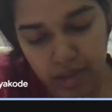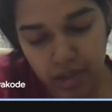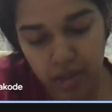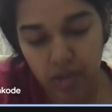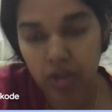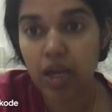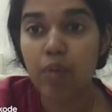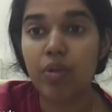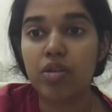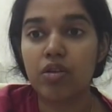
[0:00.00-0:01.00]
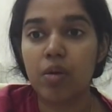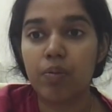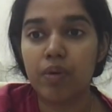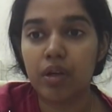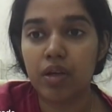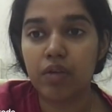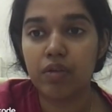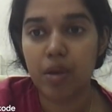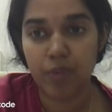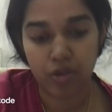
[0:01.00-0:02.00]
the look M sub
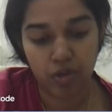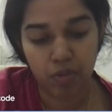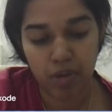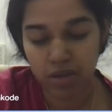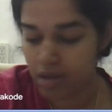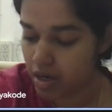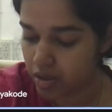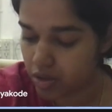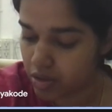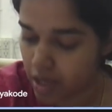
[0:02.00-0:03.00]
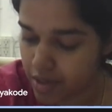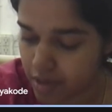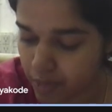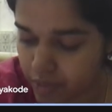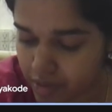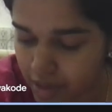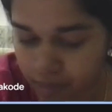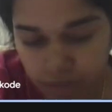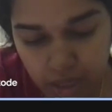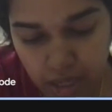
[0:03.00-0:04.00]
gives M sub plus electron. That step is
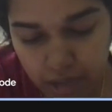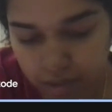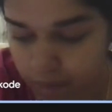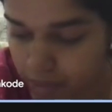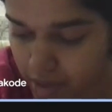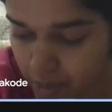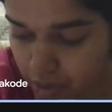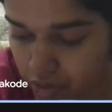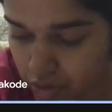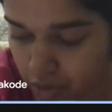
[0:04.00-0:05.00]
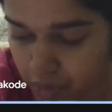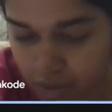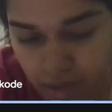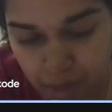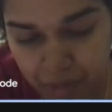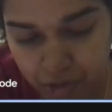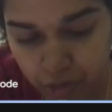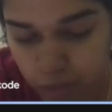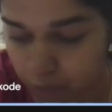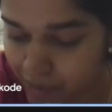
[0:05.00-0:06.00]
same. The next step is M sub giving M
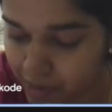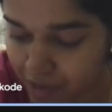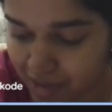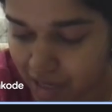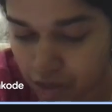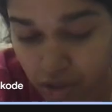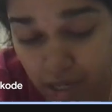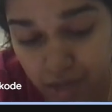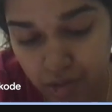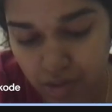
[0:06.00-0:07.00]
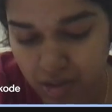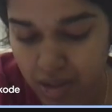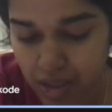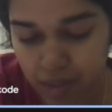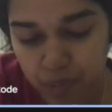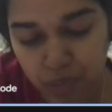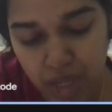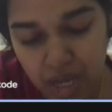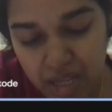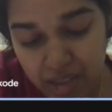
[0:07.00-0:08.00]
sub 2 plus electron. That is also correct.
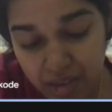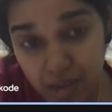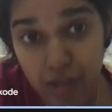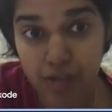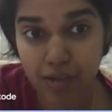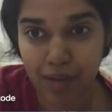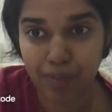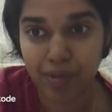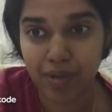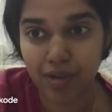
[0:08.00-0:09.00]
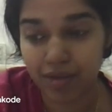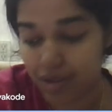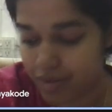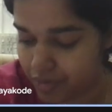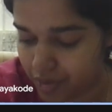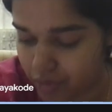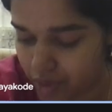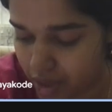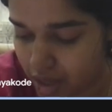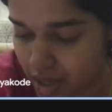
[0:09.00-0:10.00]
Third step is a different
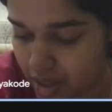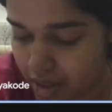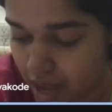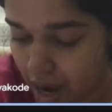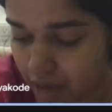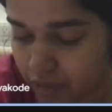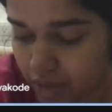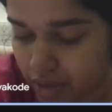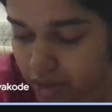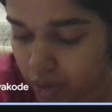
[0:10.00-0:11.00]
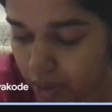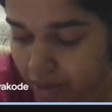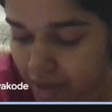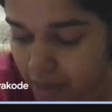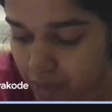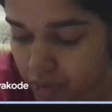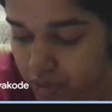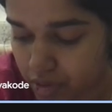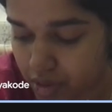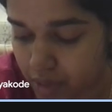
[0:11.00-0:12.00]
one. That one, the excitement
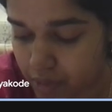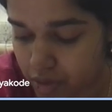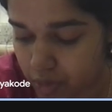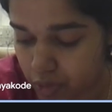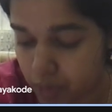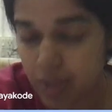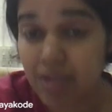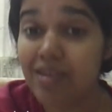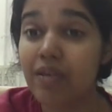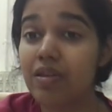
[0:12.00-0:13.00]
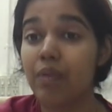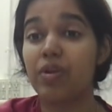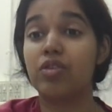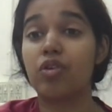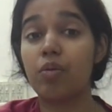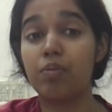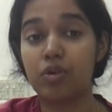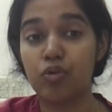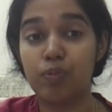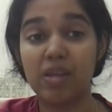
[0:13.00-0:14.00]
question is M sub 2 plus gives M sub
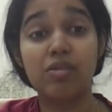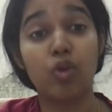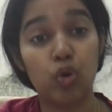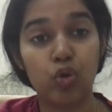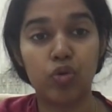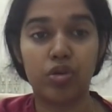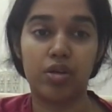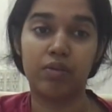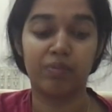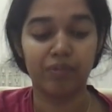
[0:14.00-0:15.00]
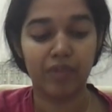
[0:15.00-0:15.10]
2 plus solution.